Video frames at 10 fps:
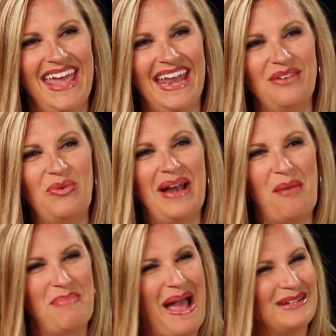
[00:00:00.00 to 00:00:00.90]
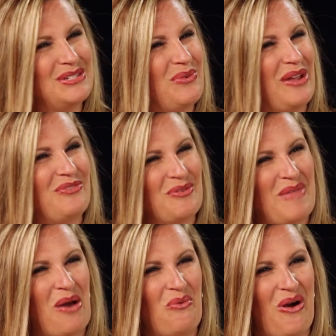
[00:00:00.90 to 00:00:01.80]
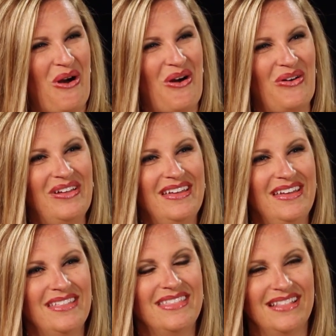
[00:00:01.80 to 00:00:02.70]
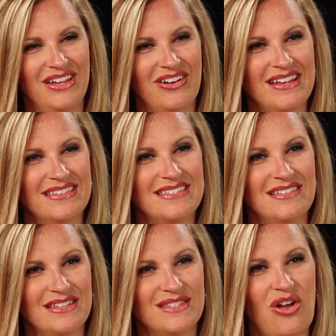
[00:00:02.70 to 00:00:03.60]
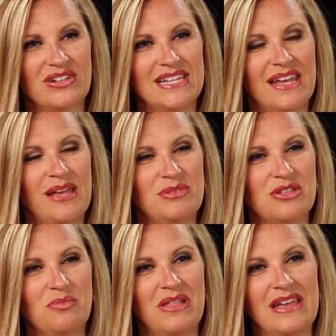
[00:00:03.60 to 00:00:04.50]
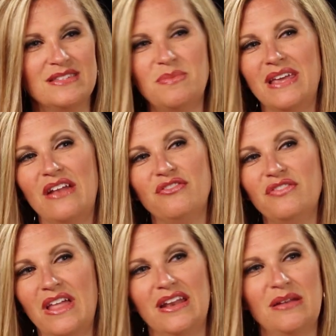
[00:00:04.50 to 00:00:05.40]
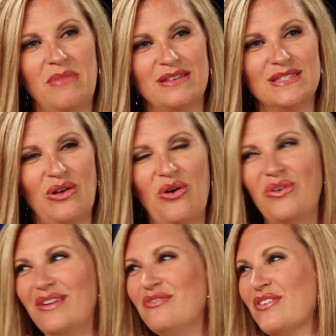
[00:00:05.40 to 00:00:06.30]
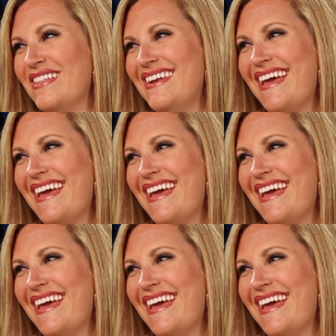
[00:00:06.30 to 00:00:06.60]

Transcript: And when I backed away from that wall, the lyrics to the song Take Him to the Place began flooding my soul. And for the